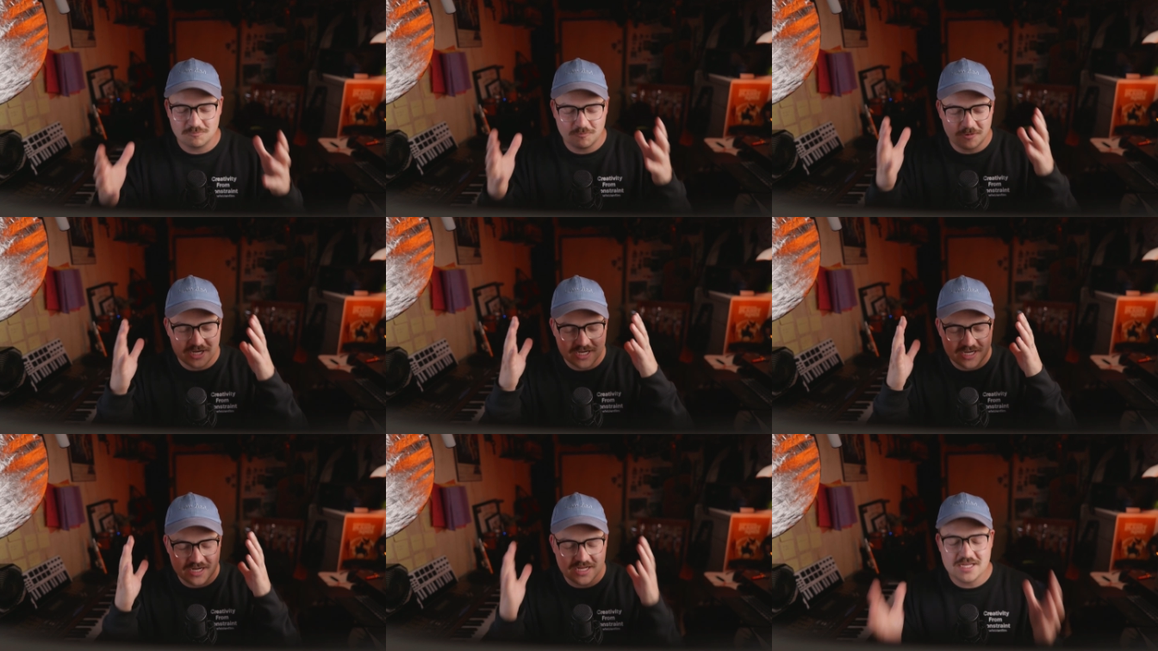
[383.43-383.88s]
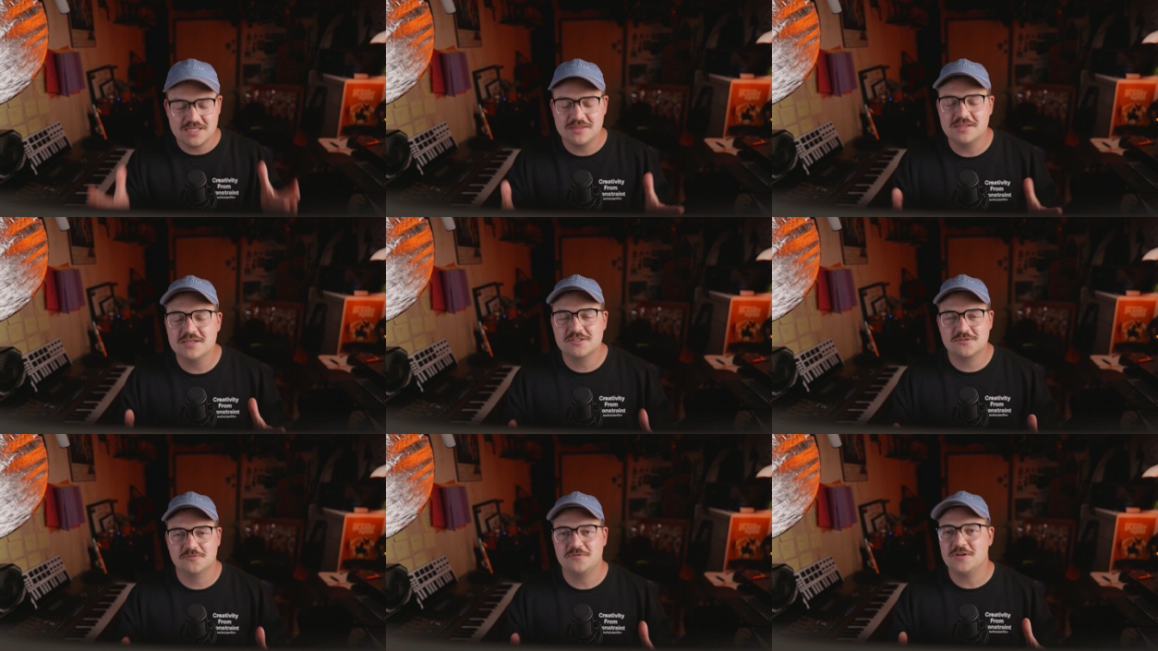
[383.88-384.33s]
We need
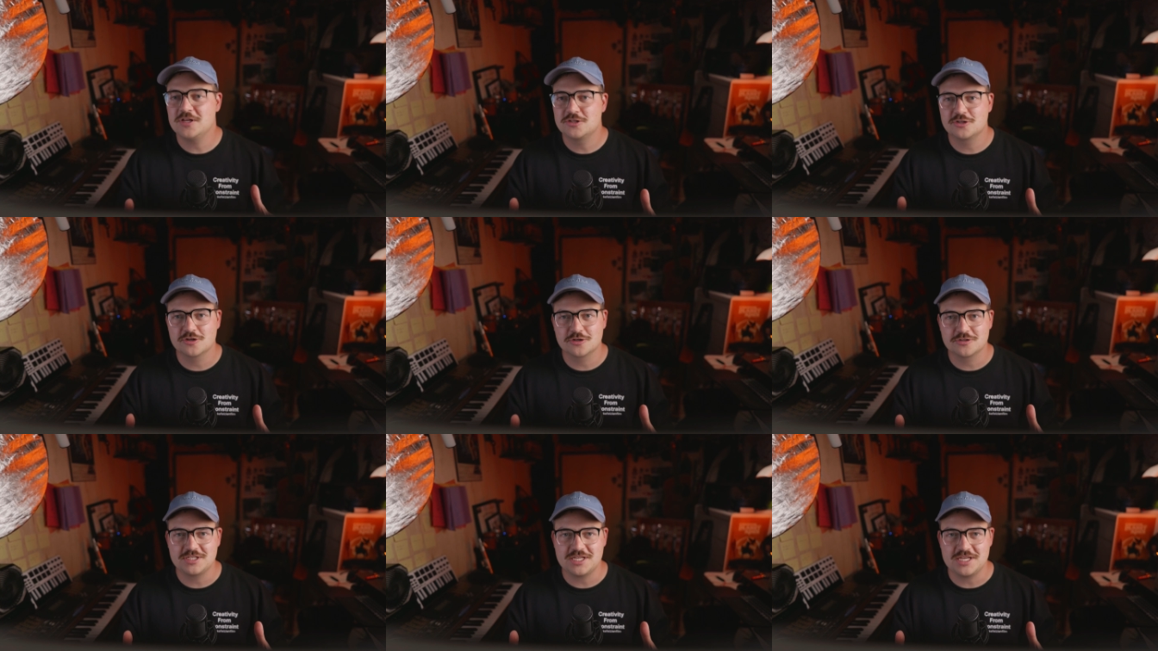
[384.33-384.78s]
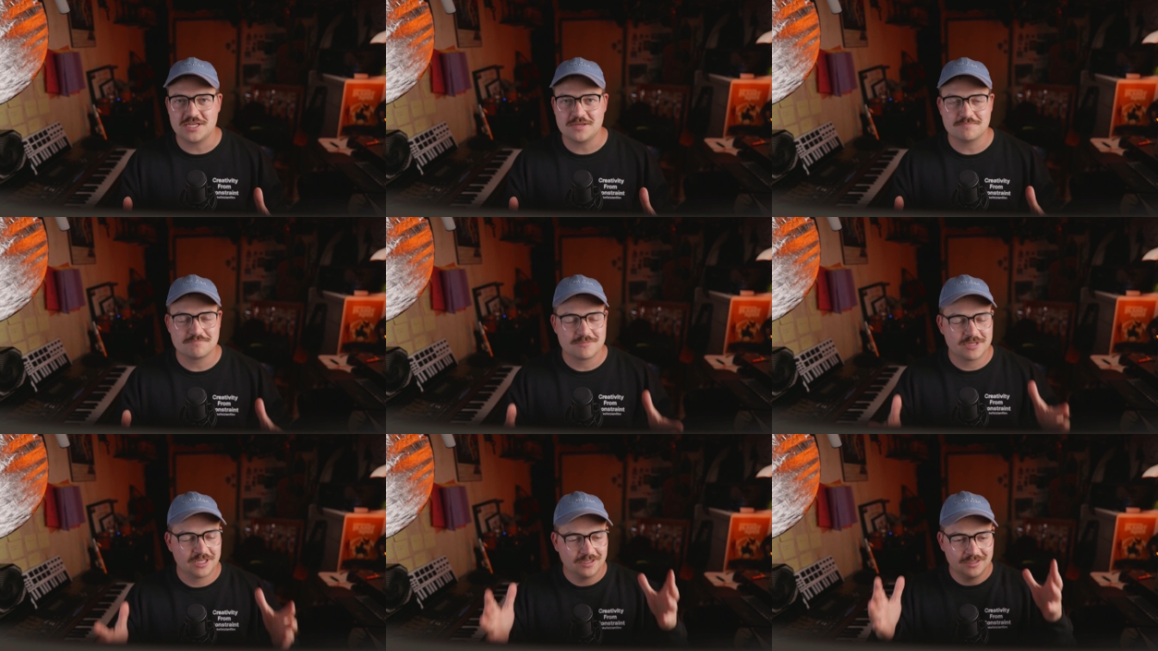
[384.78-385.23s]
this feature,
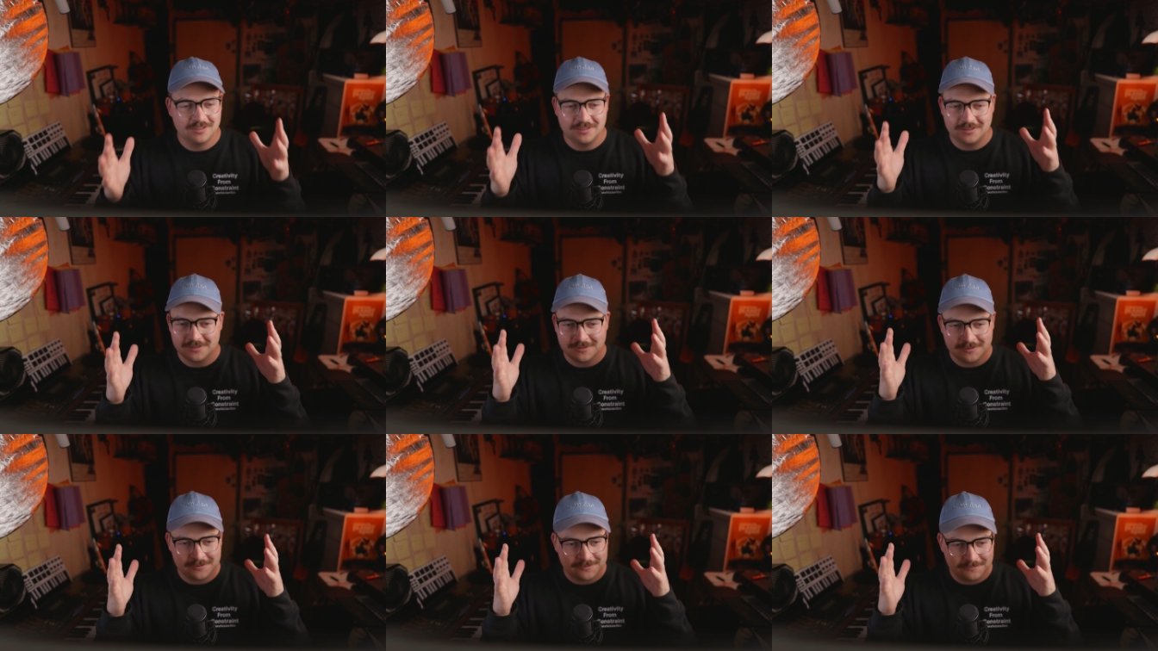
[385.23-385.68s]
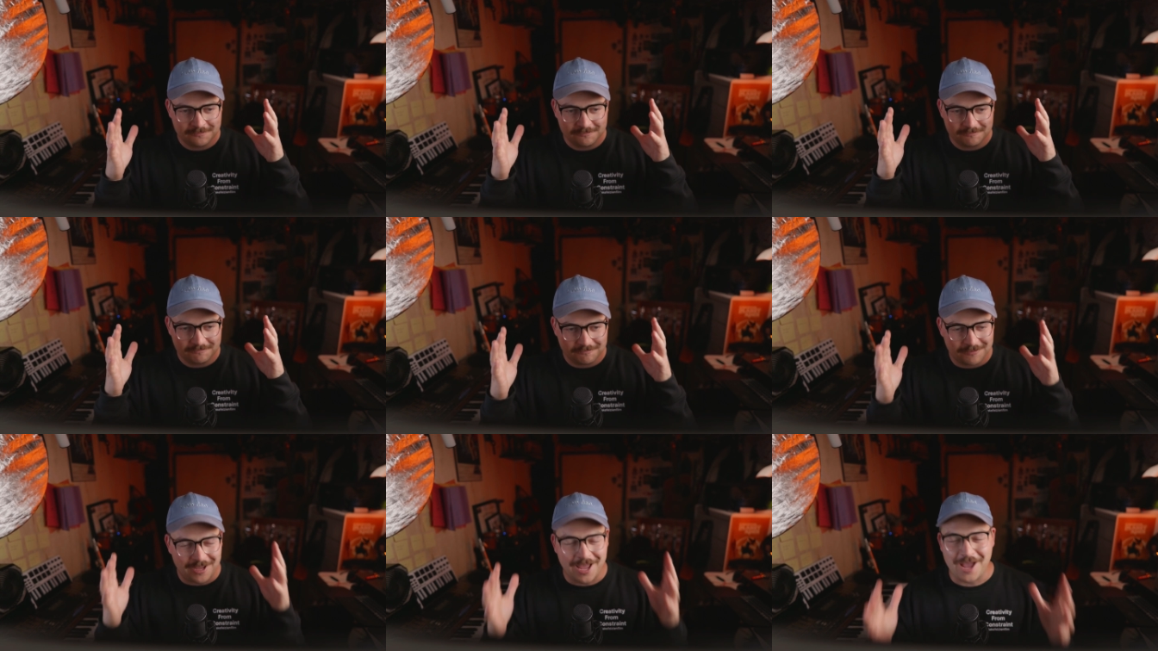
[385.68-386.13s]
team.
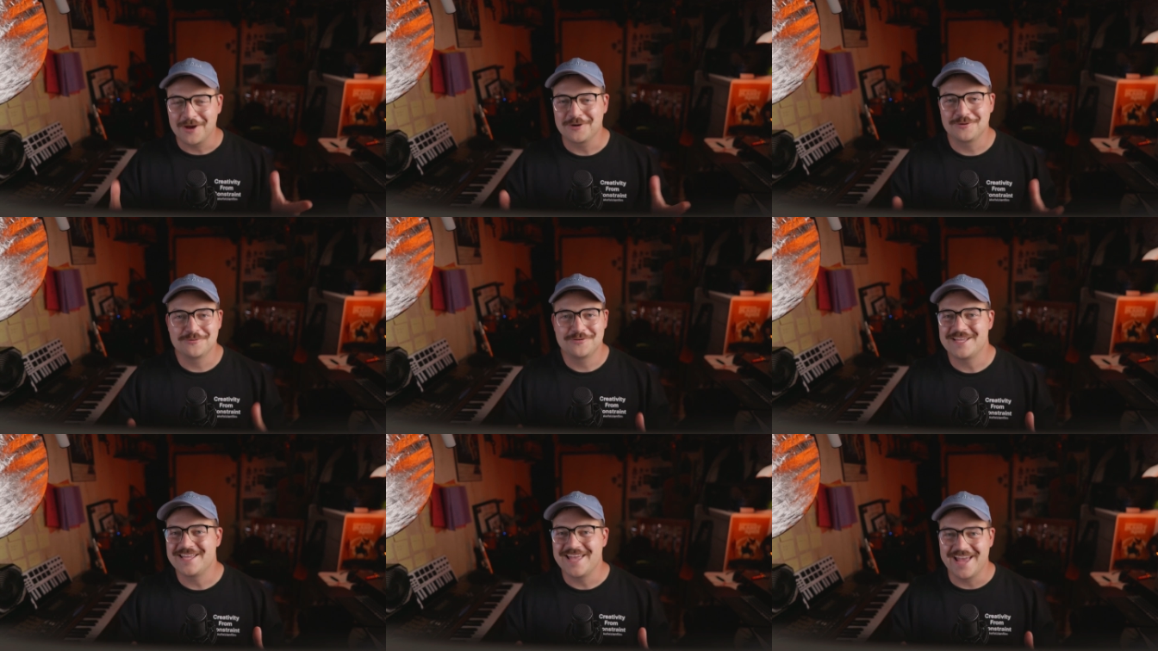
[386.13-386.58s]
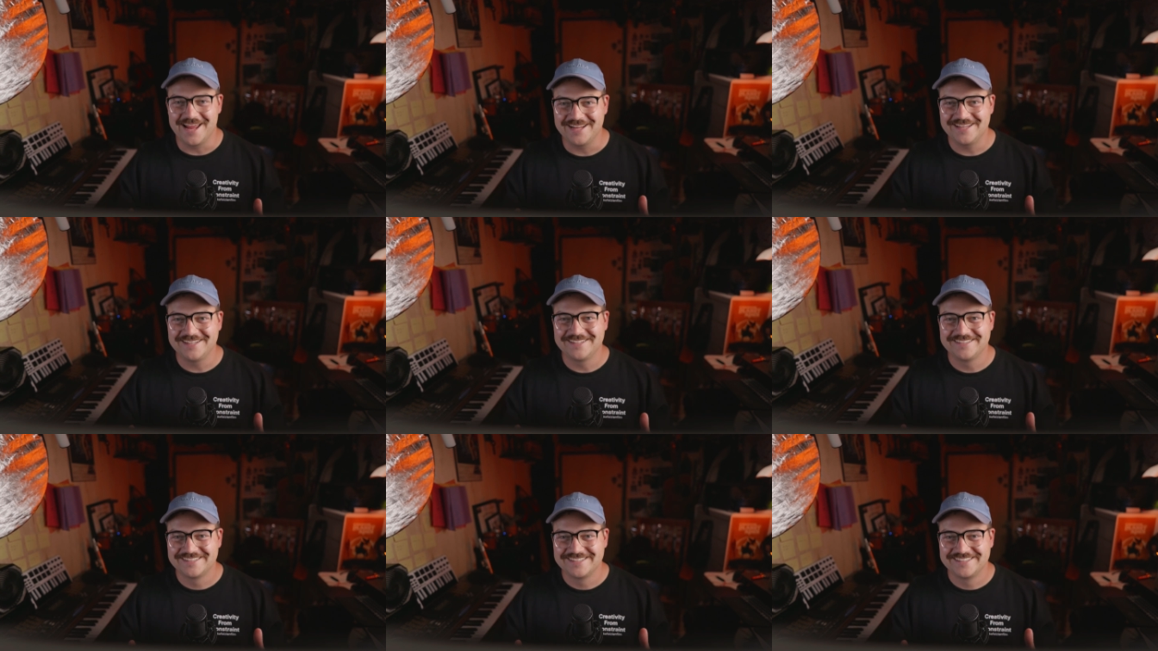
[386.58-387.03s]
How do we get
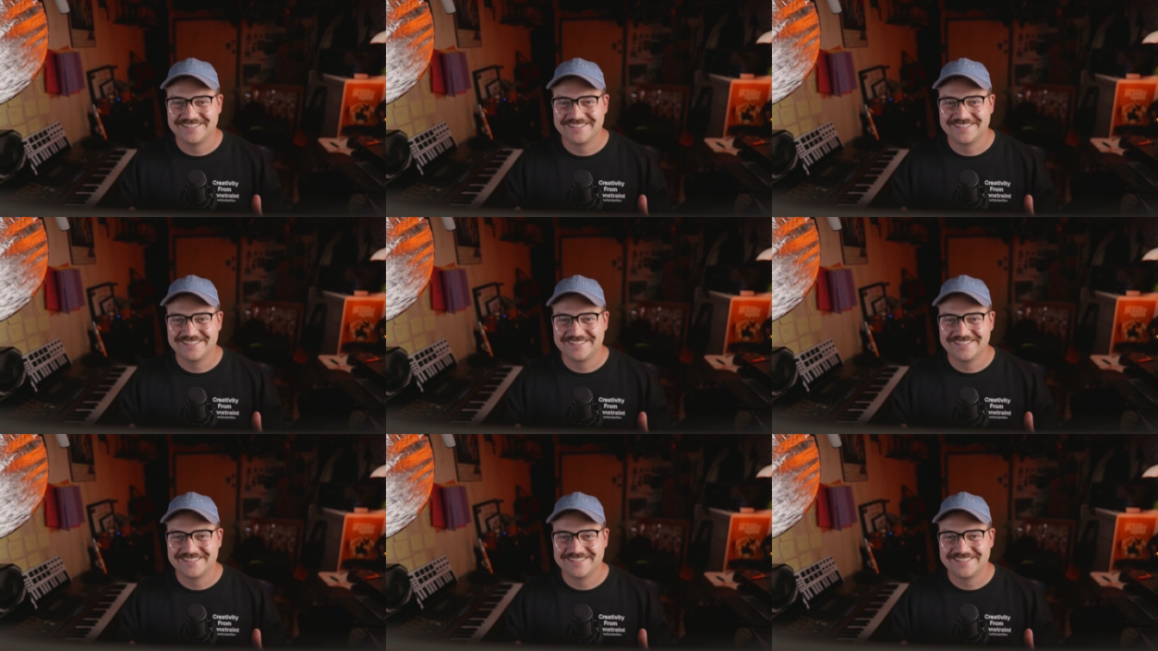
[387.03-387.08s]
it?